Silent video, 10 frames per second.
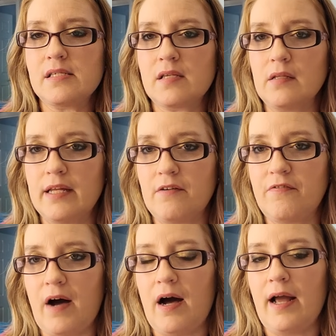it
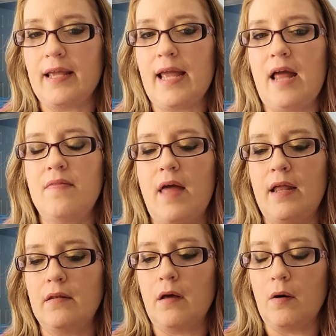solidify and
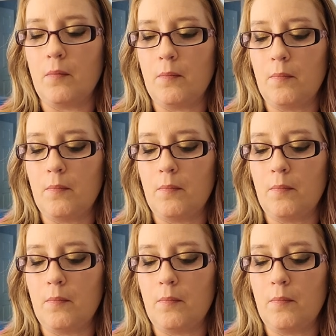then